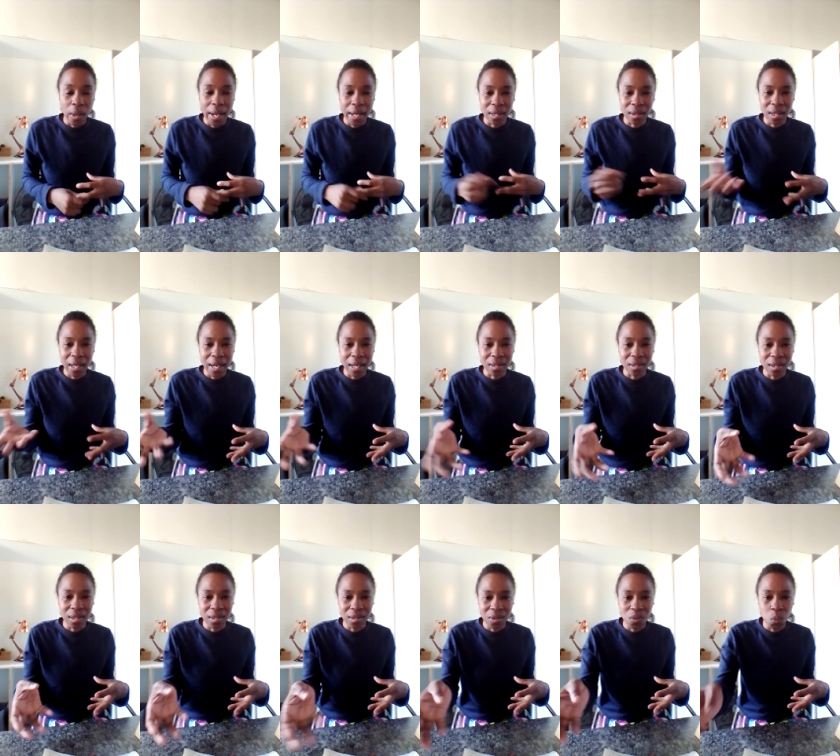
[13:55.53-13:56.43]
at
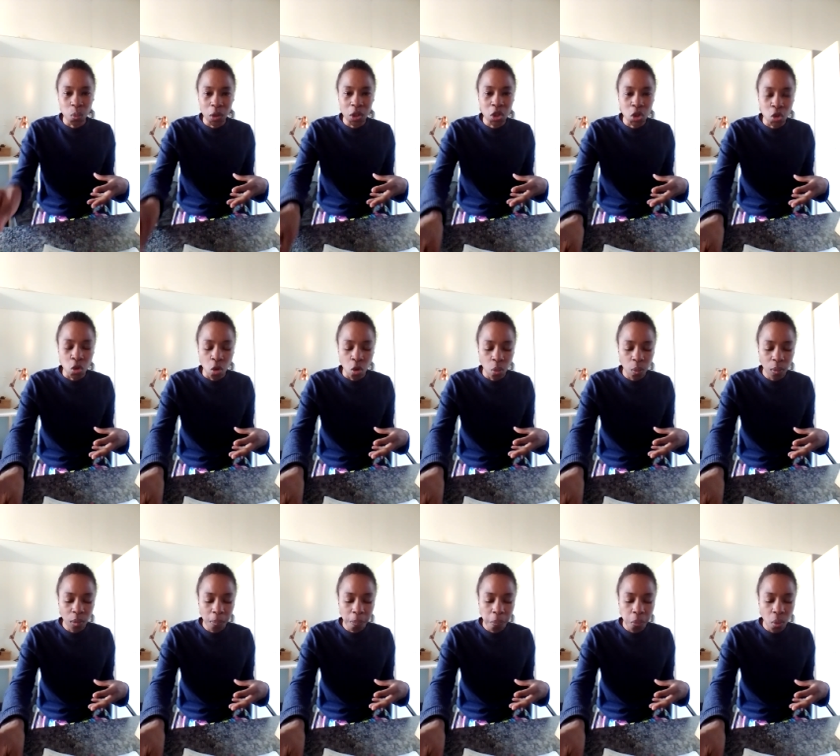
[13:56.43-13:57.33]
the
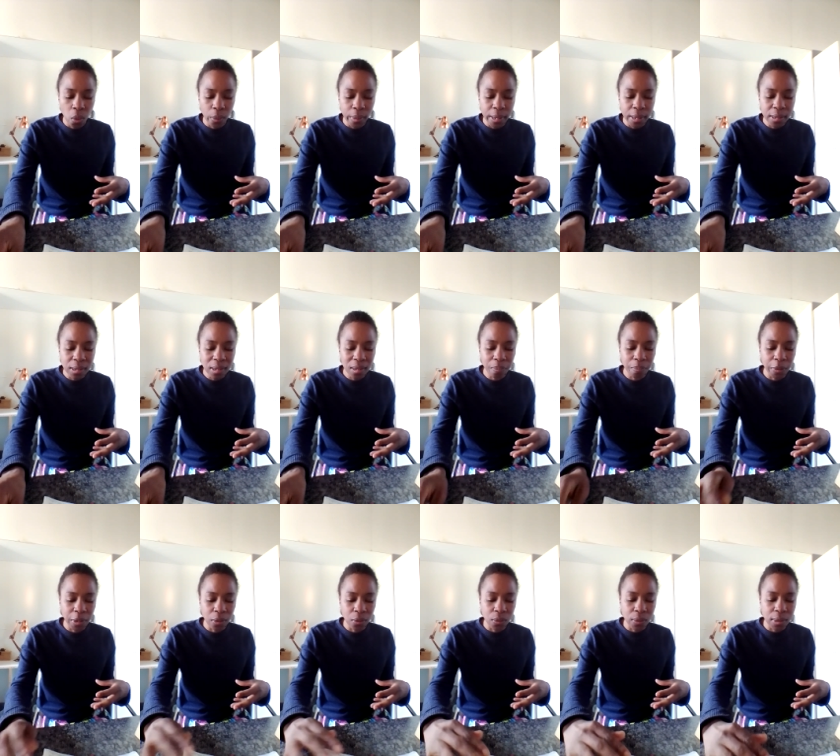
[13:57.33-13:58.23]
withdrawal point,
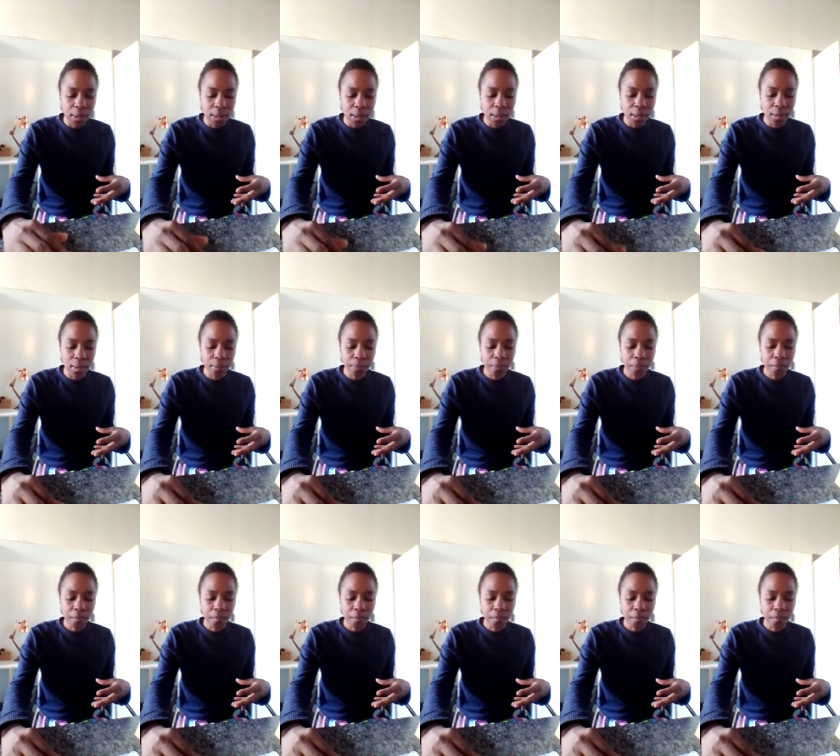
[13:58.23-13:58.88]
because